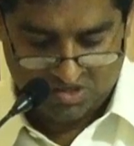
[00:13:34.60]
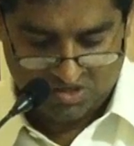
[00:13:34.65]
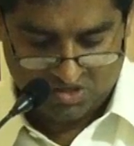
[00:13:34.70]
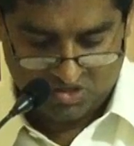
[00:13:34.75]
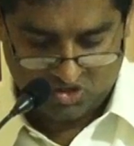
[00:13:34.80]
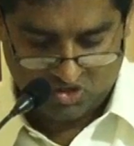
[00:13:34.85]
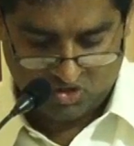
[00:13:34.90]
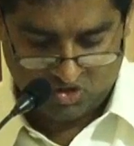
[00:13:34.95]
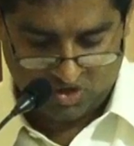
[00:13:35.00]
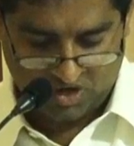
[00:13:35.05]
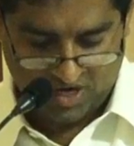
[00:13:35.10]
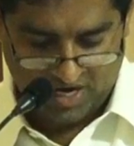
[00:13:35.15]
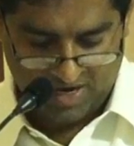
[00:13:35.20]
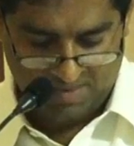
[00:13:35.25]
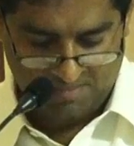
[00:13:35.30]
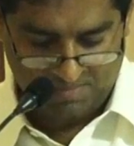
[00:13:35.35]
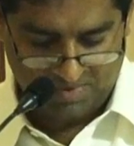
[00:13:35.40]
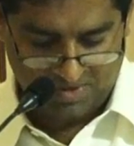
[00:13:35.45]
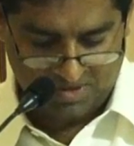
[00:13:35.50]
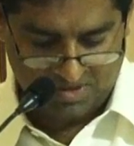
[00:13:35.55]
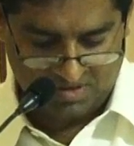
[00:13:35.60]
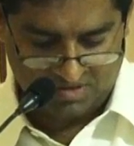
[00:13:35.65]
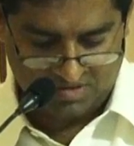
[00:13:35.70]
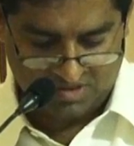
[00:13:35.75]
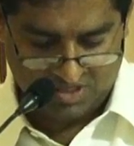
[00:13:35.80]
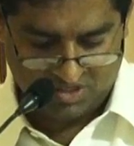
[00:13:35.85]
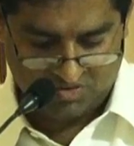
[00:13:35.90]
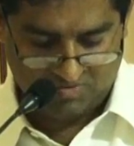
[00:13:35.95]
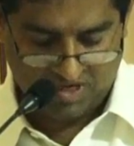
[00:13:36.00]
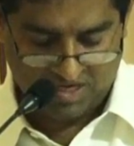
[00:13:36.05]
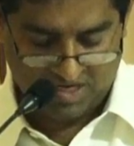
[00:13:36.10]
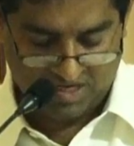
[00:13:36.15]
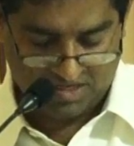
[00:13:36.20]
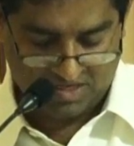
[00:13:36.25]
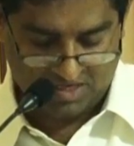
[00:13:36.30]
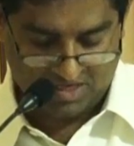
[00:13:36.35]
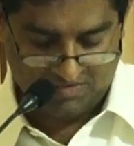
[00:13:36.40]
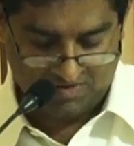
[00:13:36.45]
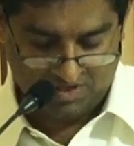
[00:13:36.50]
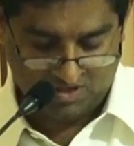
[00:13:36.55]
So since we are at
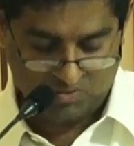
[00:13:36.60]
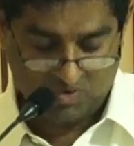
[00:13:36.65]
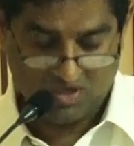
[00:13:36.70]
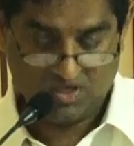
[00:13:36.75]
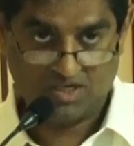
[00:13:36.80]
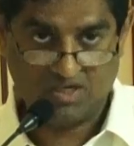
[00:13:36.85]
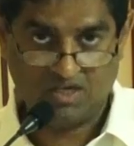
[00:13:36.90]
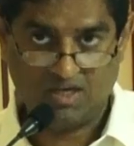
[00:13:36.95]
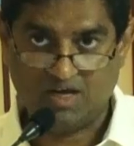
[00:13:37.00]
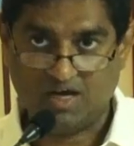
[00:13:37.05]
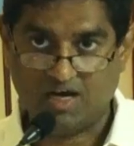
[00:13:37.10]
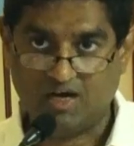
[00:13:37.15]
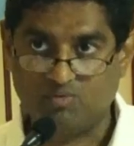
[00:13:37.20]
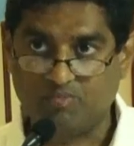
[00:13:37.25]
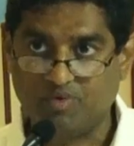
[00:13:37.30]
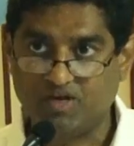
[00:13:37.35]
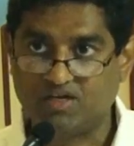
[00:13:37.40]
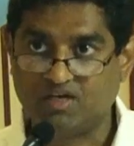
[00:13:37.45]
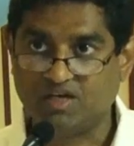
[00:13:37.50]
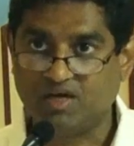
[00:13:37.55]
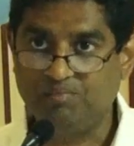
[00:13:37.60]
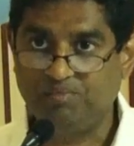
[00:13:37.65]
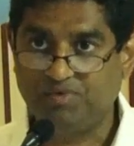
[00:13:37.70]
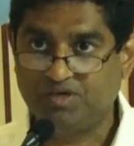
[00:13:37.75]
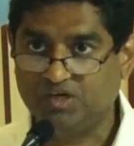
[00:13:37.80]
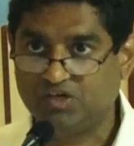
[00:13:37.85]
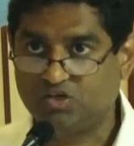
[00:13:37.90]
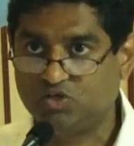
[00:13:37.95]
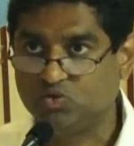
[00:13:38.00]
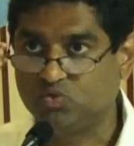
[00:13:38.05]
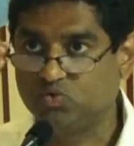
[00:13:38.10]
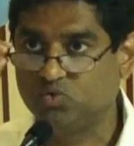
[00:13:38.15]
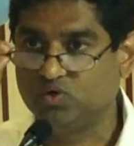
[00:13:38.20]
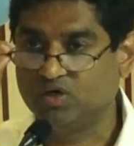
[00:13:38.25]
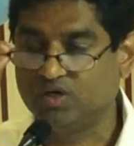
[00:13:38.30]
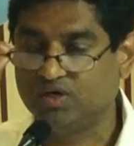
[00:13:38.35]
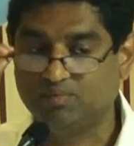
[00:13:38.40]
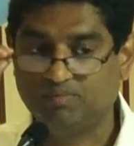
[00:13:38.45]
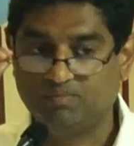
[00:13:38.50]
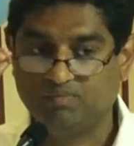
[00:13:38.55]
11:20, I'd be tempted to,
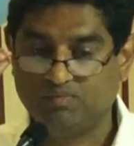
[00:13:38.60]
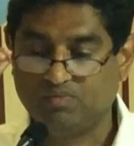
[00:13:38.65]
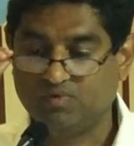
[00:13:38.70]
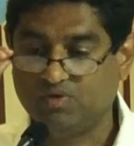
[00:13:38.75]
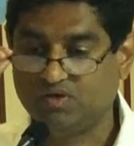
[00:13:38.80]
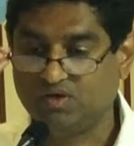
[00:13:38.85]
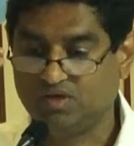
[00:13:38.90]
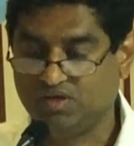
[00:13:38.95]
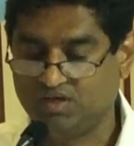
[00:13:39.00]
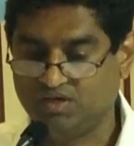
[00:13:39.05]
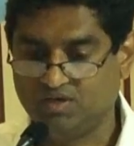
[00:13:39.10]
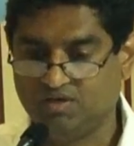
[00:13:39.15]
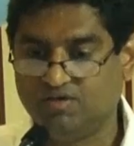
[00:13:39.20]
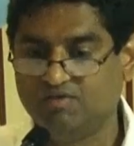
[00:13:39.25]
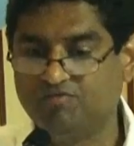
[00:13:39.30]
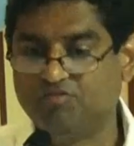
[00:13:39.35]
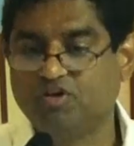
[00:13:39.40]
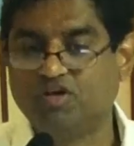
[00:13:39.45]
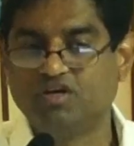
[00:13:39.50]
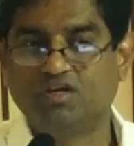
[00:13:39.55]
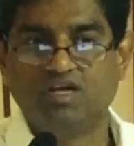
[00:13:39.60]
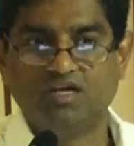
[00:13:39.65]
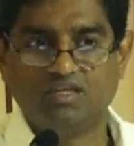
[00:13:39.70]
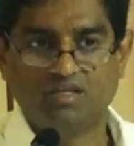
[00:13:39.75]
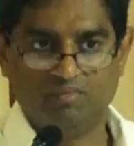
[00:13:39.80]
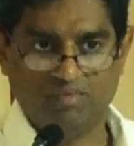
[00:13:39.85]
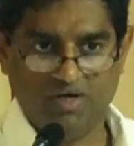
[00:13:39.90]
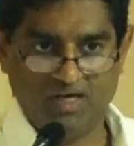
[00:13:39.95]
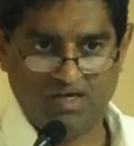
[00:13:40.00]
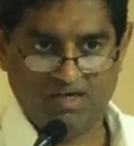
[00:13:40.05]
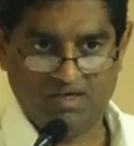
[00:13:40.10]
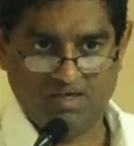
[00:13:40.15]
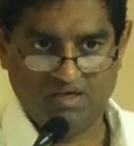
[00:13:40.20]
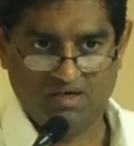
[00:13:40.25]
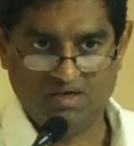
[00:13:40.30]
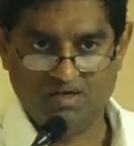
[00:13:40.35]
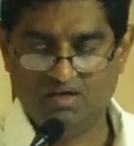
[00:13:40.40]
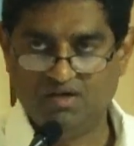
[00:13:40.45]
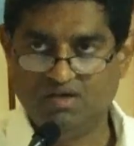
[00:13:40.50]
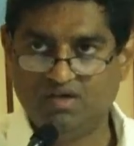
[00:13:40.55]
if you can take the mic,
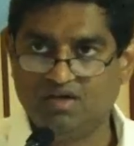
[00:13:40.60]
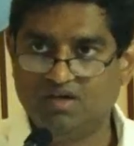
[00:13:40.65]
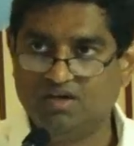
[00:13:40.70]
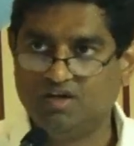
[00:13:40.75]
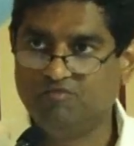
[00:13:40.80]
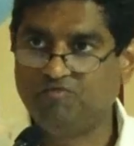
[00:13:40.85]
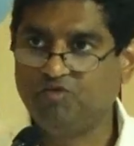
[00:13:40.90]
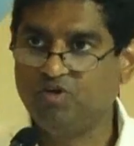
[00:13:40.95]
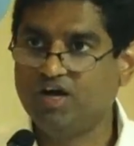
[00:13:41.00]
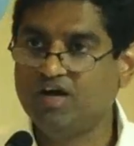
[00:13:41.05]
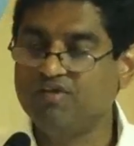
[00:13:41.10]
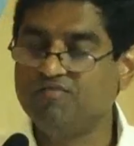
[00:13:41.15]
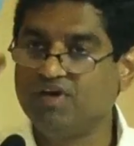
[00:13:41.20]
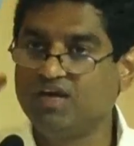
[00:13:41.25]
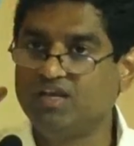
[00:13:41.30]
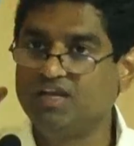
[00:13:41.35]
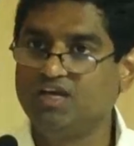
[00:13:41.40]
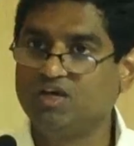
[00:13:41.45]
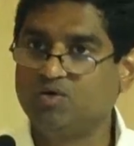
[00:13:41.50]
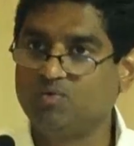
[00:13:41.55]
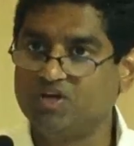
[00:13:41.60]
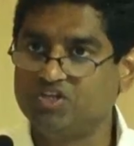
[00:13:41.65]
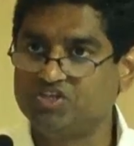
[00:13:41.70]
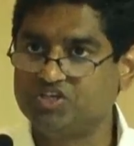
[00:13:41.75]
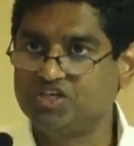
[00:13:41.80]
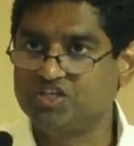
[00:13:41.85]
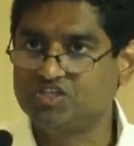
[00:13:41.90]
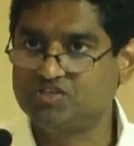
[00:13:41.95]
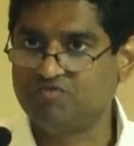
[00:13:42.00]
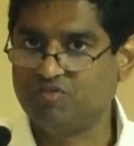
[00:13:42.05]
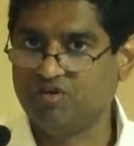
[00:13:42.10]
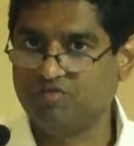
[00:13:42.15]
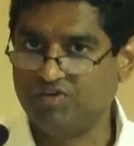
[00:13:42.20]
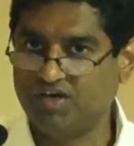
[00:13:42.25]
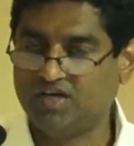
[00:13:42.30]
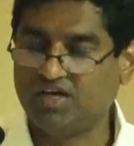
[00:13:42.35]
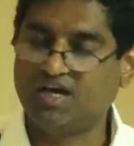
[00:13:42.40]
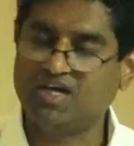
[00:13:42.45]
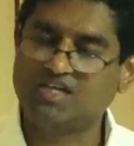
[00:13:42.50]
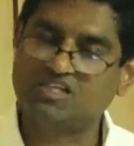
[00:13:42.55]
if you have any questions for
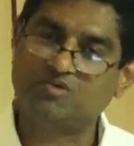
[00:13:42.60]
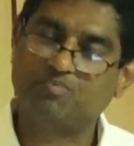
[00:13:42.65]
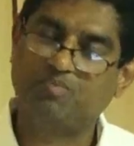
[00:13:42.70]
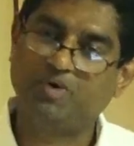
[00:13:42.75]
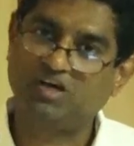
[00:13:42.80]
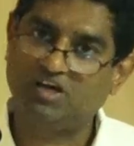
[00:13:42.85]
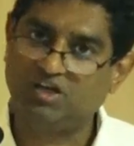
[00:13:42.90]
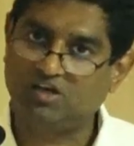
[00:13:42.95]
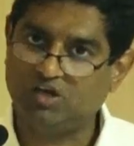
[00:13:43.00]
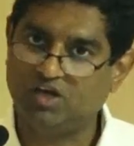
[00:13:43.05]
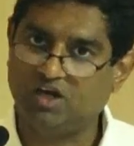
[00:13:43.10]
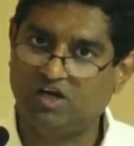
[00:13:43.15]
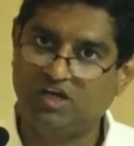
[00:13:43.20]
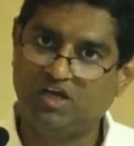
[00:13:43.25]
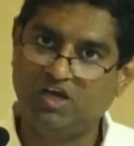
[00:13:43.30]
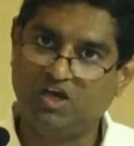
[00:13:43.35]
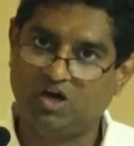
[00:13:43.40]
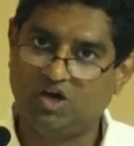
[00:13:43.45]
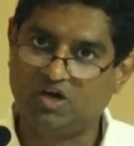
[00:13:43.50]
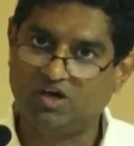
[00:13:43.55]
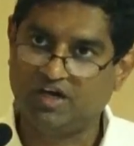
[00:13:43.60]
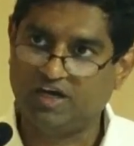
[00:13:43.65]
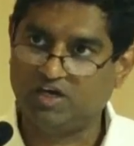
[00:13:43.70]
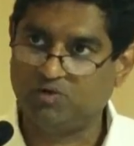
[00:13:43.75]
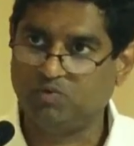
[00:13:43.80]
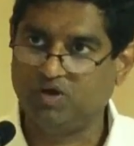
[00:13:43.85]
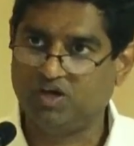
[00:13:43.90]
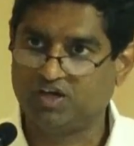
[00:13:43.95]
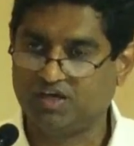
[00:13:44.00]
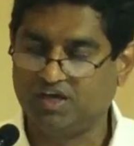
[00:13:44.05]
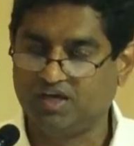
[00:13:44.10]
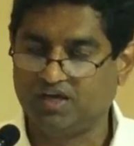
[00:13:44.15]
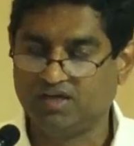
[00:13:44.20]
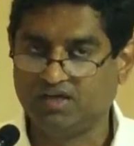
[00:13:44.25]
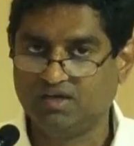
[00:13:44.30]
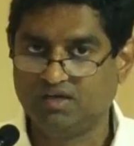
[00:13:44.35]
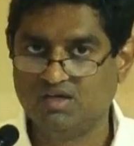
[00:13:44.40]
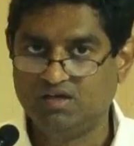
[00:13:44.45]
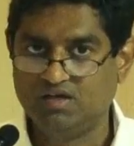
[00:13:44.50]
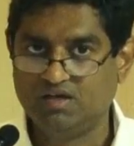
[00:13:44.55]
Vikas, particularly on
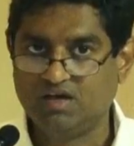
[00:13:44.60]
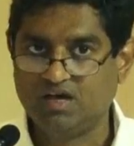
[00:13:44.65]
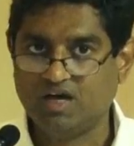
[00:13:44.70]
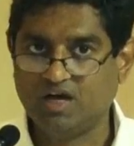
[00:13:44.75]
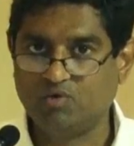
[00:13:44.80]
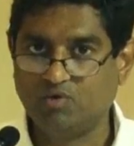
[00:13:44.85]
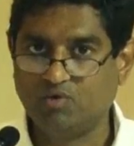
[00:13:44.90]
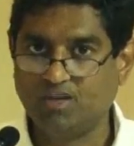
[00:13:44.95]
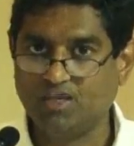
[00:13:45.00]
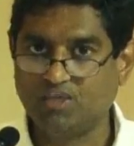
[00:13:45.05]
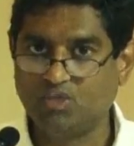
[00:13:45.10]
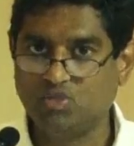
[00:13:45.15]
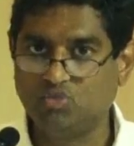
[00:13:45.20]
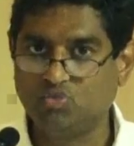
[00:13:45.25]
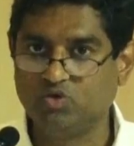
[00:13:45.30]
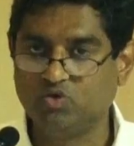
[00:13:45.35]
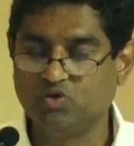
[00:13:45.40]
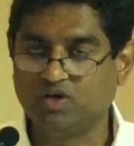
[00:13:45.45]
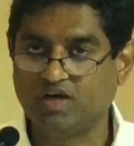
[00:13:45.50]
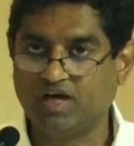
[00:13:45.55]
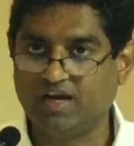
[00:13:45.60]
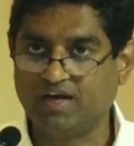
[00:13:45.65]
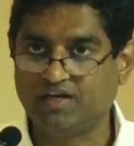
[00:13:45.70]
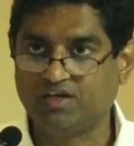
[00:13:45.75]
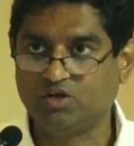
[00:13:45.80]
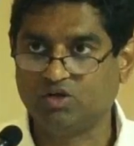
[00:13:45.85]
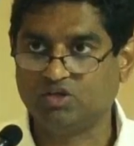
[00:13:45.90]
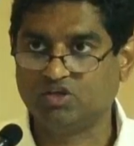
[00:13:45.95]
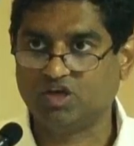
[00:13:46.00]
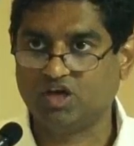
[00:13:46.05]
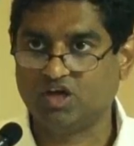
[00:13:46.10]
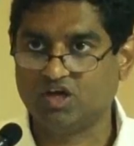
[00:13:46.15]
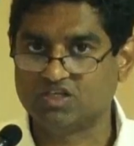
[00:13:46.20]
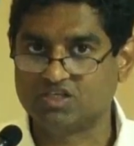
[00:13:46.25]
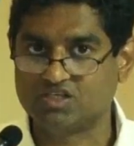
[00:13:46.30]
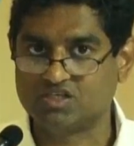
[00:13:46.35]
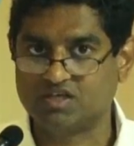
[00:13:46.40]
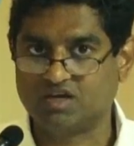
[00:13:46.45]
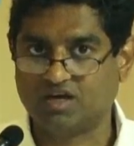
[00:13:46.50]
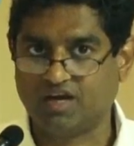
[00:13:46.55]
networking, I would like you to collect your
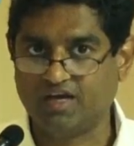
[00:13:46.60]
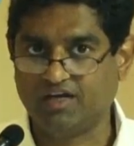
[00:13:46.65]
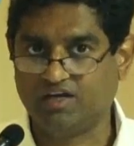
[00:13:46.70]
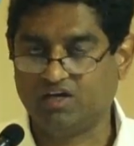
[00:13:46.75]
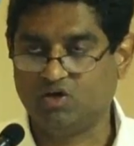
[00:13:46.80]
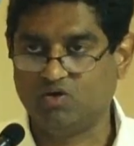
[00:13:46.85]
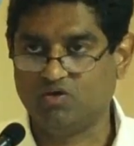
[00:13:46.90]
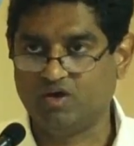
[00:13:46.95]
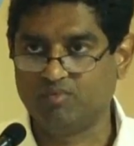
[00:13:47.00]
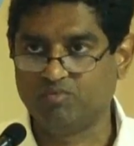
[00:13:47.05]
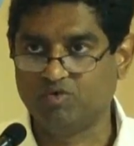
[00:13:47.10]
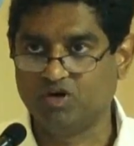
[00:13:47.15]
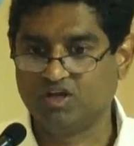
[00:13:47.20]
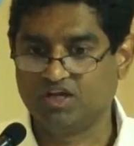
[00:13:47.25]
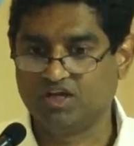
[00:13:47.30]
thoughts. Right now, I'm going